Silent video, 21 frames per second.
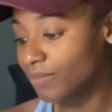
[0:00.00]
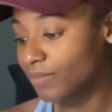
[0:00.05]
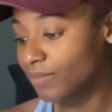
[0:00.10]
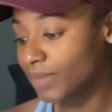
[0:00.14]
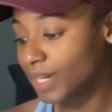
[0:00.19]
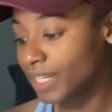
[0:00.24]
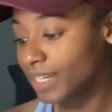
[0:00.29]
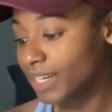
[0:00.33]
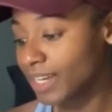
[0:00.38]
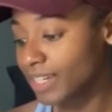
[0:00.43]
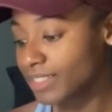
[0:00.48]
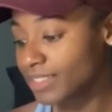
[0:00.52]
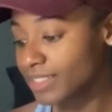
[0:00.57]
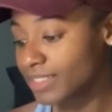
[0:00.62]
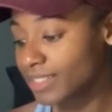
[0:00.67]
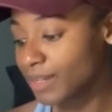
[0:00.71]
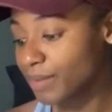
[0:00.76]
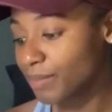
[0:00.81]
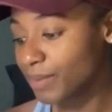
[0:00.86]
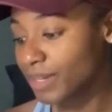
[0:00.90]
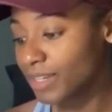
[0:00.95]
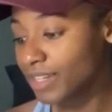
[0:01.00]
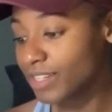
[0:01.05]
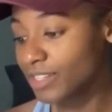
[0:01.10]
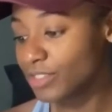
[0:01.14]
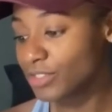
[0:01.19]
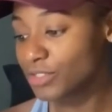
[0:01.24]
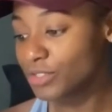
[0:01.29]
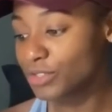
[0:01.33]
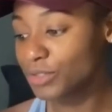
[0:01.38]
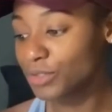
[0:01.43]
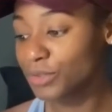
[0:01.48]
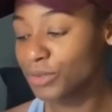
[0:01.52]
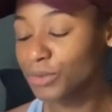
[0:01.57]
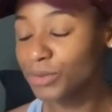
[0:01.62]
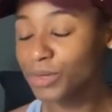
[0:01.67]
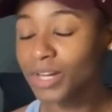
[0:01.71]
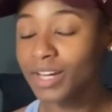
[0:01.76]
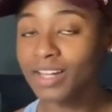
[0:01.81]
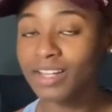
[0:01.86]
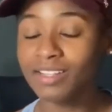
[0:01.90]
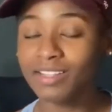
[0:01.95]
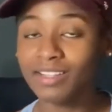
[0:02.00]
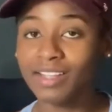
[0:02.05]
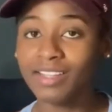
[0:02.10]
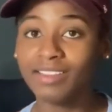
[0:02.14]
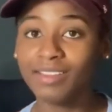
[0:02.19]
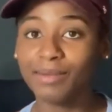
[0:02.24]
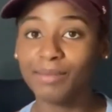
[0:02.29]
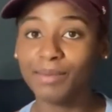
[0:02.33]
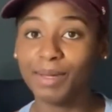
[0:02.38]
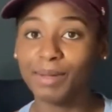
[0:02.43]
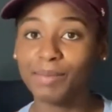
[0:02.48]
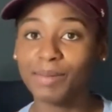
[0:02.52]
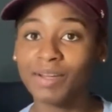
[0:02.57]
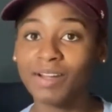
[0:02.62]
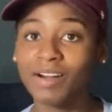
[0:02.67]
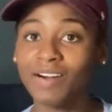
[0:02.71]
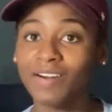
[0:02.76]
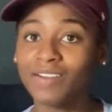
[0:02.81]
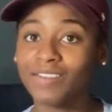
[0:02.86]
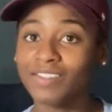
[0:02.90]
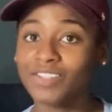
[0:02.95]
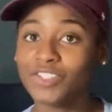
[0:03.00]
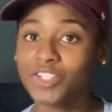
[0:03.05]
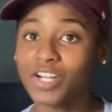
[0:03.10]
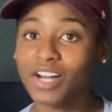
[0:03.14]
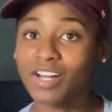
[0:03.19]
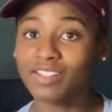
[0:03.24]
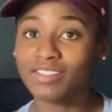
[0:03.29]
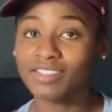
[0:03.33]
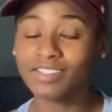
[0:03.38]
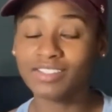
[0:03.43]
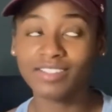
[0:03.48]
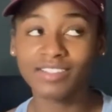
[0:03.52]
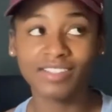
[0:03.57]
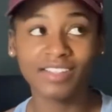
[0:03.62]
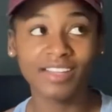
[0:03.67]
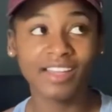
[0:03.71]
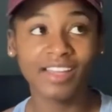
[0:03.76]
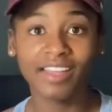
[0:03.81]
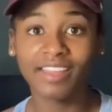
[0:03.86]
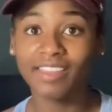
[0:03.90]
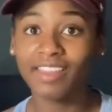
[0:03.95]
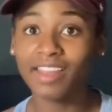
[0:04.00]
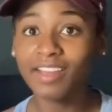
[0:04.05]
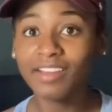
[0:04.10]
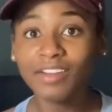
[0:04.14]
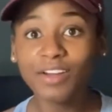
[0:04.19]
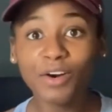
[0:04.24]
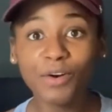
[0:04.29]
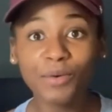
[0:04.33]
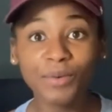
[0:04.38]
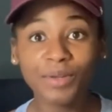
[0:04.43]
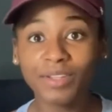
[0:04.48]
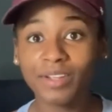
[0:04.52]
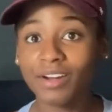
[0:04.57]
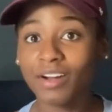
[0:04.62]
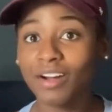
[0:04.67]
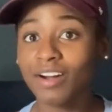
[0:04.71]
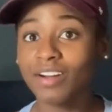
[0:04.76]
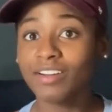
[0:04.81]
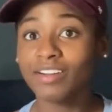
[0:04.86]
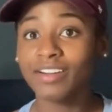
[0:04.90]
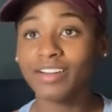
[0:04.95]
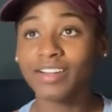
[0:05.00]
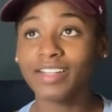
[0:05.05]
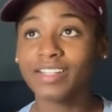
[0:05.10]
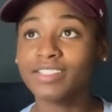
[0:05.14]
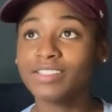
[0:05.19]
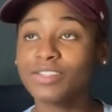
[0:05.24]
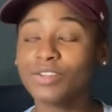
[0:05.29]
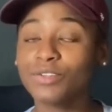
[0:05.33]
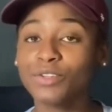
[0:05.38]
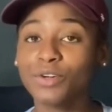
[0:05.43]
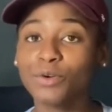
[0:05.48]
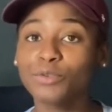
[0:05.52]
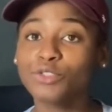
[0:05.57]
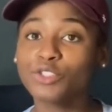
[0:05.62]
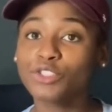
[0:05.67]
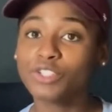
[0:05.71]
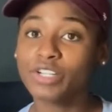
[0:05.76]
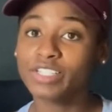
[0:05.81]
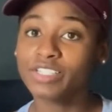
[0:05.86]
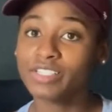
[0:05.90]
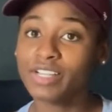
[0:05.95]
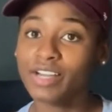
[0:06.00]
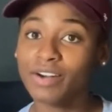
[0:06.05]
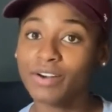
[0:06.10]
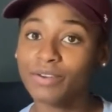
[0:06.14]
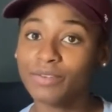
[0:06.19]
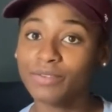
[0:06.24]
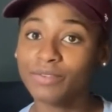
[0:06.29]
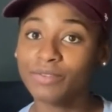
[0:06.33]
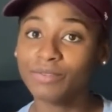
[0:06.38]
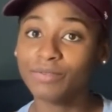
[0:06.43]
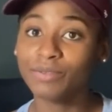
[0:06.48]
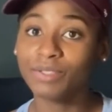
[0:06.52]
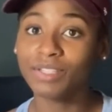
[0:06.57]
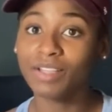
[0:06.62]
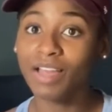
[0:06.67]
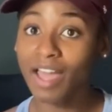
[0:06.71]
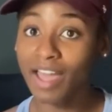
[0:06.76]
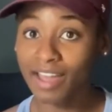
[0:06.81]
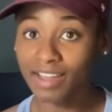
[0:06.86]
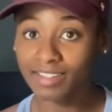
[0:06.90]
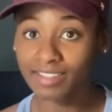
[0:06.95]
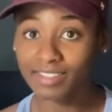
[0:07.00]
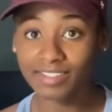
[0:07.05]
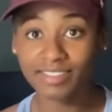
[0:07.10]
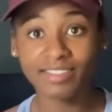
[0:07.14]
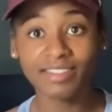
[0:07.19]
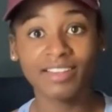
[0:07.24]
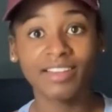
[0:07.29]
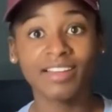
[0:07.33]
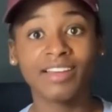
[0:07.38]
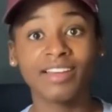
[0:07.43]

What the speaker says: My next tip is to let the baby call the shots. They know when they're hungry, so don't stress out. Relax.